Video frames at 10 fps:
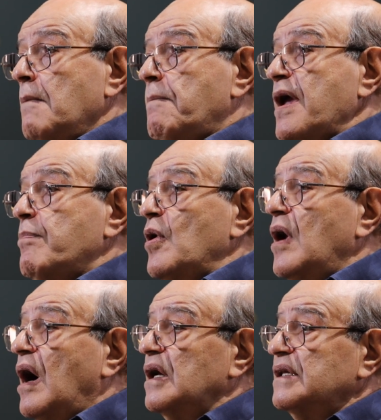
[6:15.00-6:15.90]
people
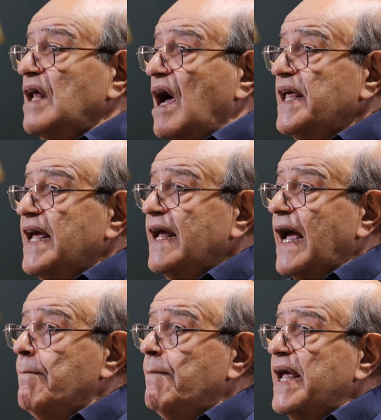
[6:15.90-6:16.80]
are dying
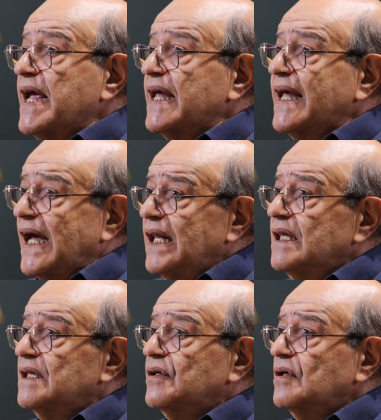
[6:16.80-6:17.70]
and being
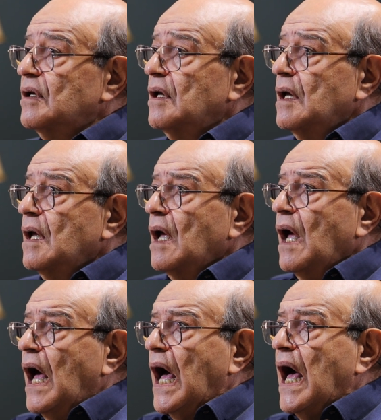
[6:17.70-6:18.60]
killed.
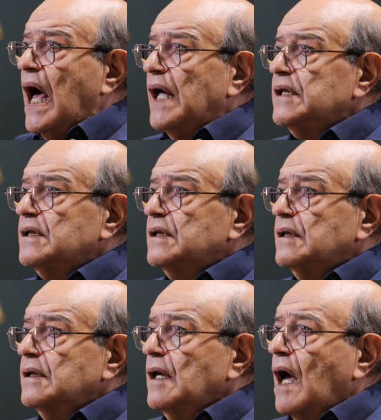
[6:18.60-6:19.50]
And
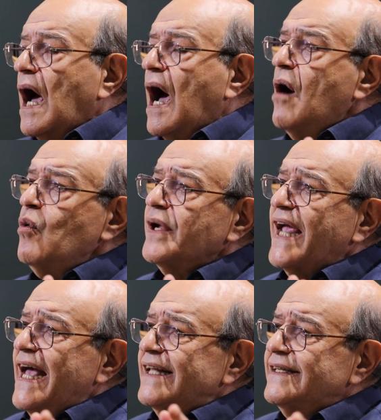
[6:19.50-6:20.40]
how
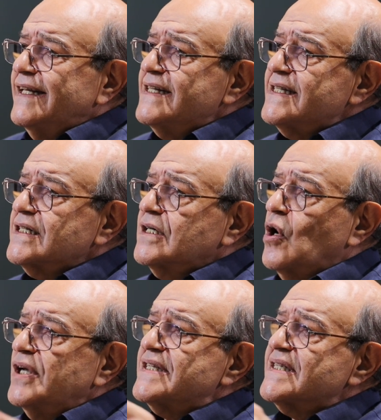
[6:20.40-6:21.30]
can this
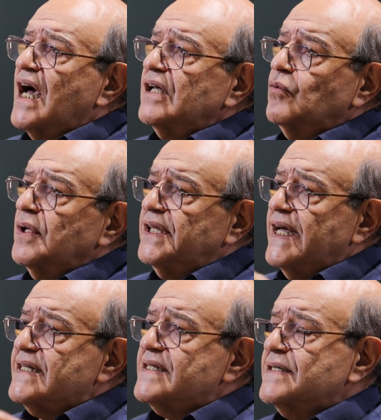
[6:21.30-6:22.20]
coincide with
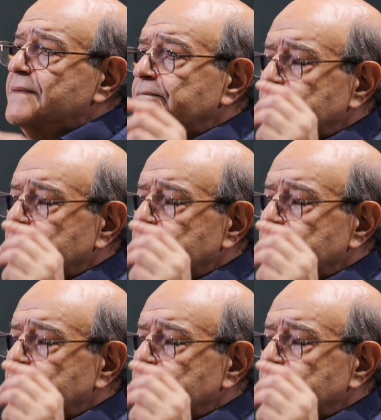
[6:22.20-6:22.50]
this?